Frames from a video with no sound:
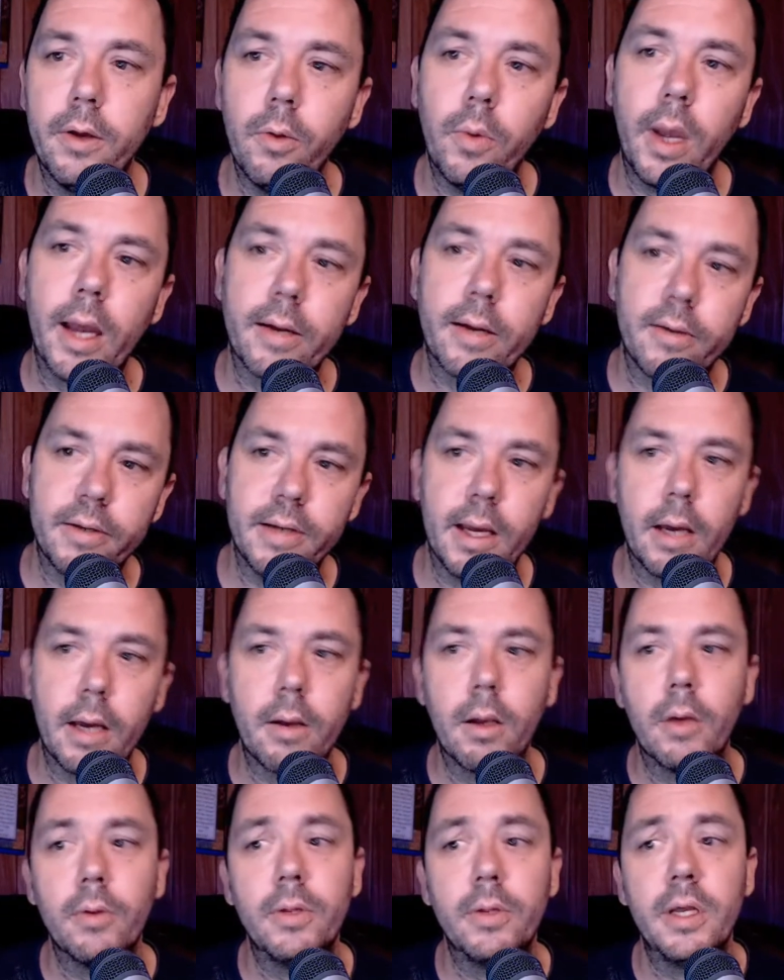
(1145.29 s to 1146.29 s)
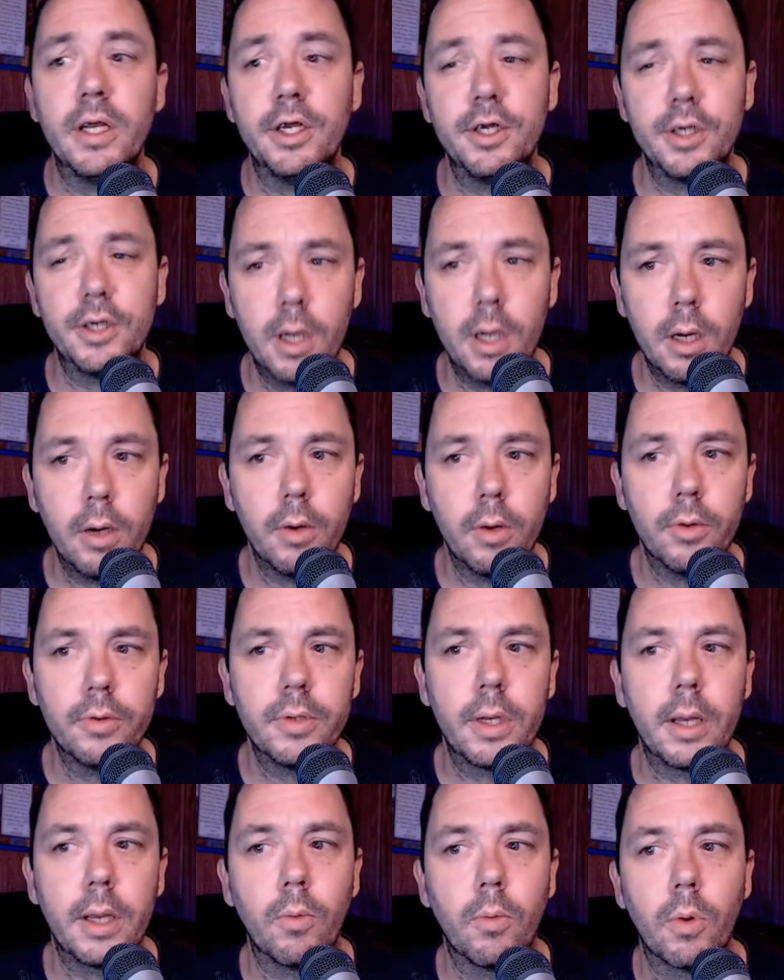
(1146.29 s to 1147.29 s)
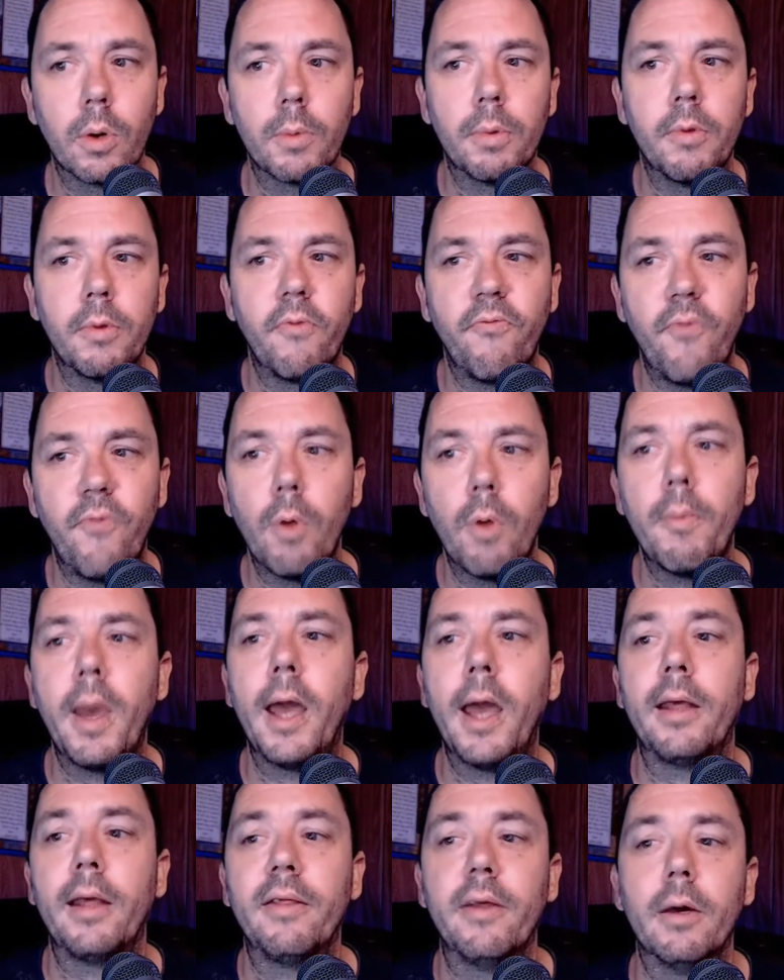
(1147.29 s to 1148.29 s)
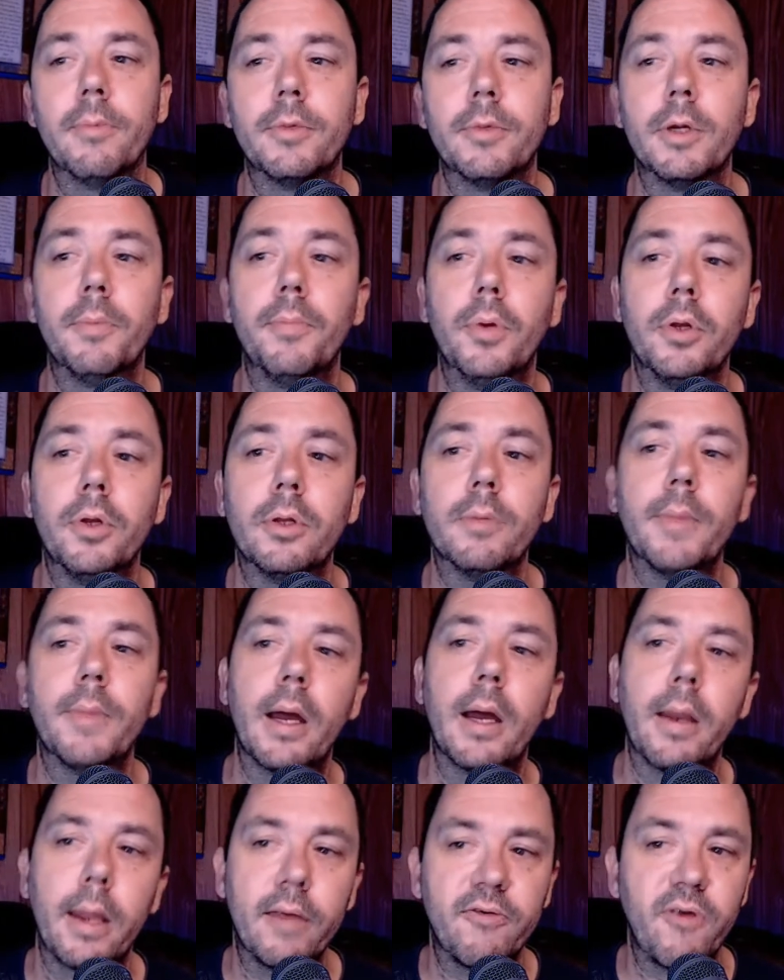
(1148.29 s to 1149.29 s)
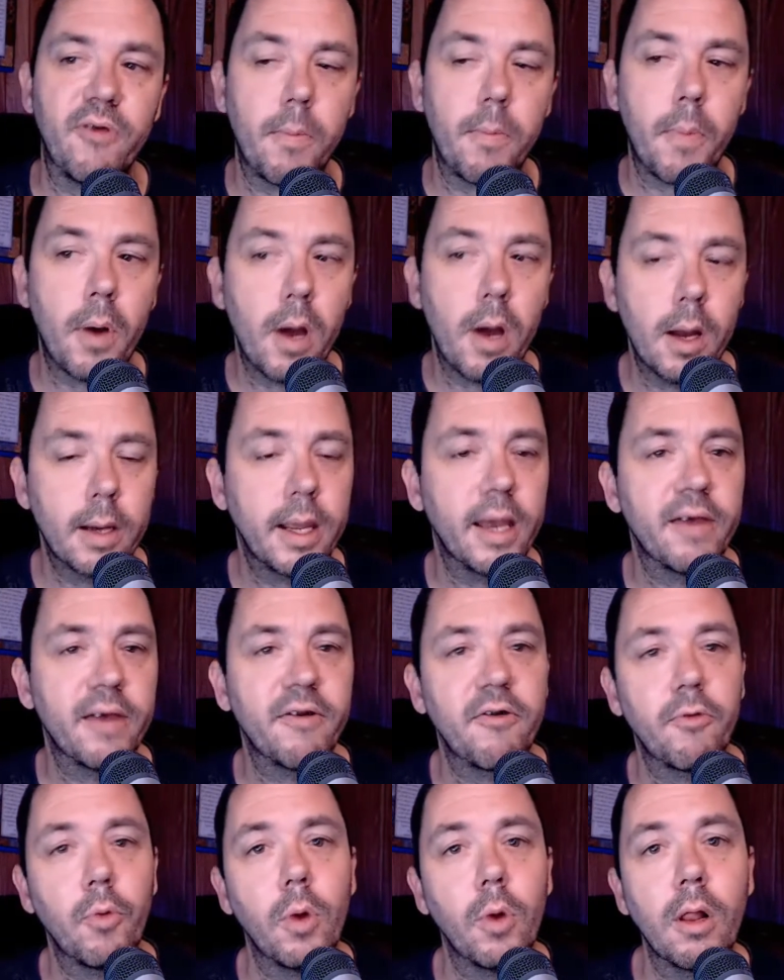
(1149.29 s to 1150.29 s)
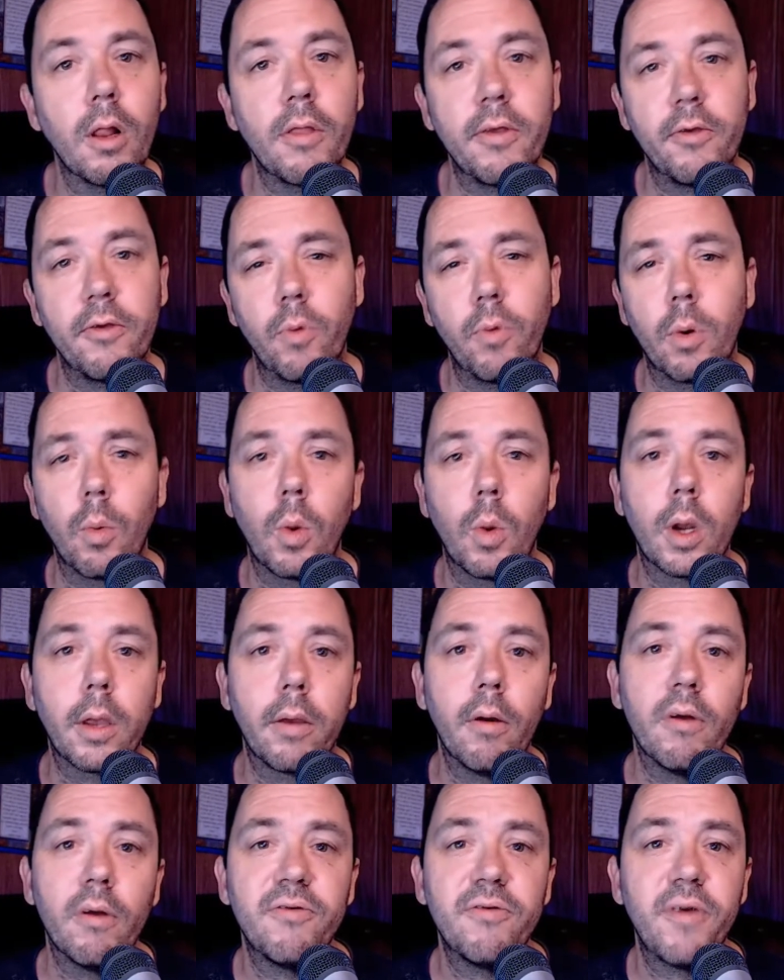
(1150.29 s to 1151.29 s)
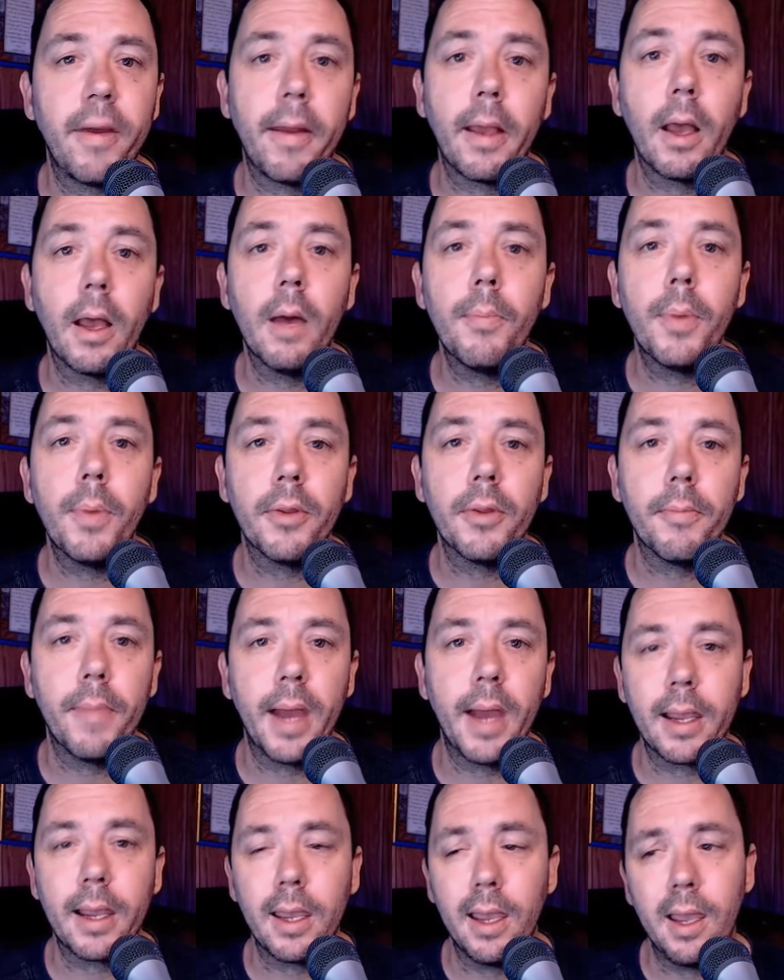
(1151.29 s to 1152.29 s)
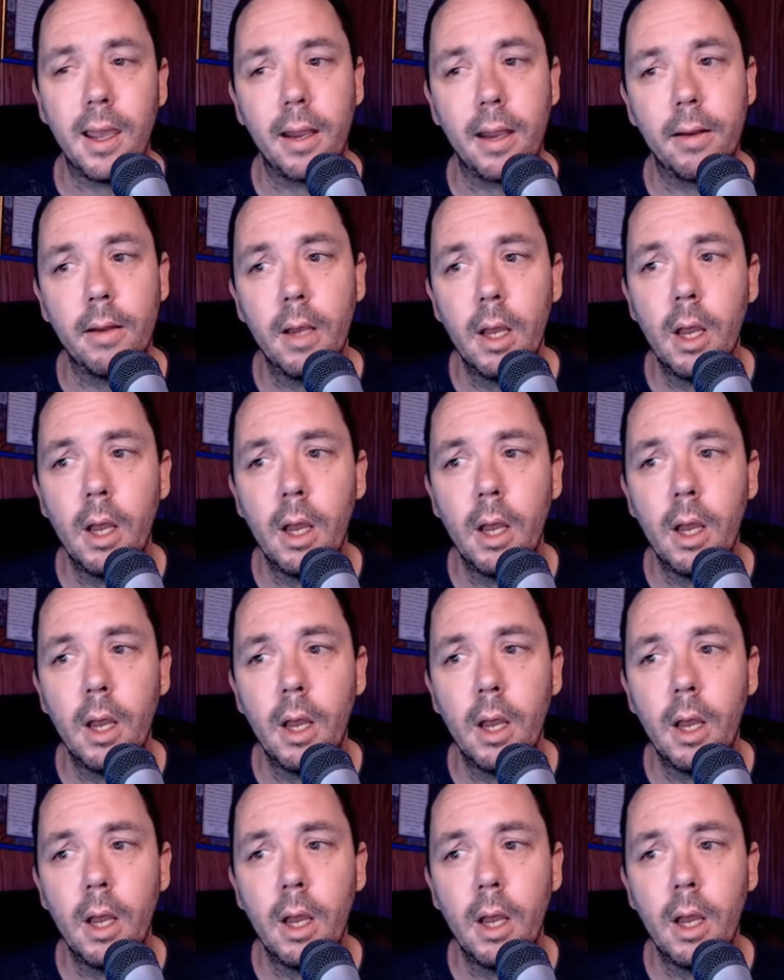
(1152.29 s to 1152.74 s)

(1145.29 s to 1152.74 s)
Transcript: We actually download these shows and we're formatting them to put them out as a podcast. It's one of the things we're working on setting up on the back end.